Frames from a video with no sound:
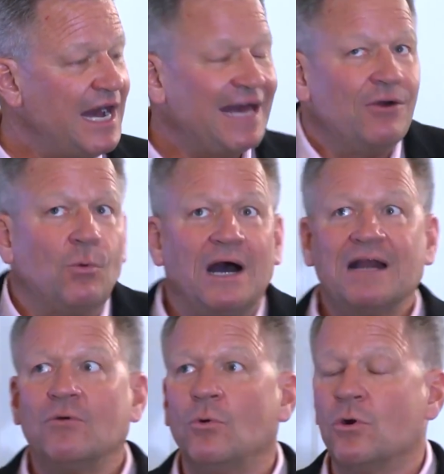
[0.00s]
I don't
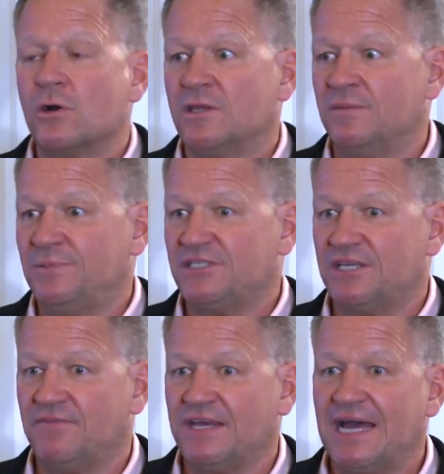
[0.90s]
want a war in the
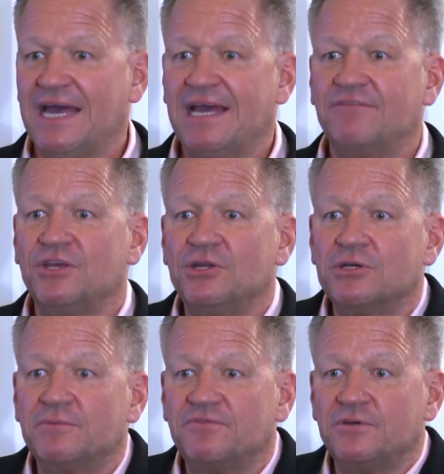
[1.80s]
Pacific. I have a
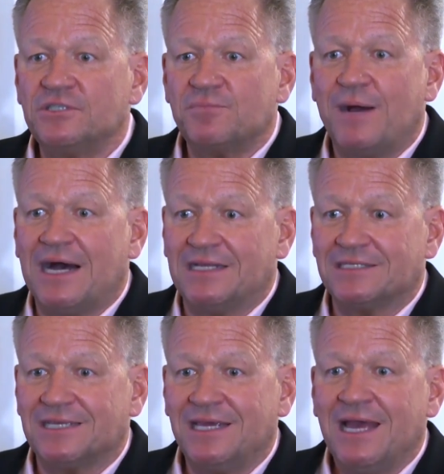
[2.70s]
Europe first
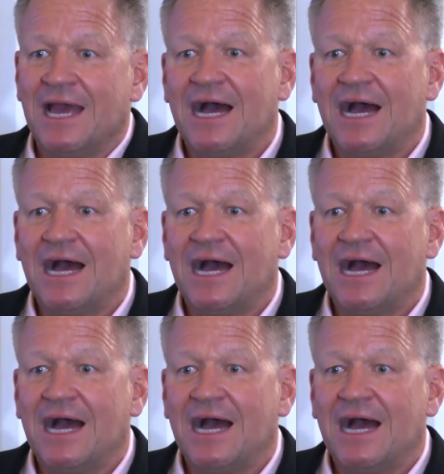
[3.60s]
policy.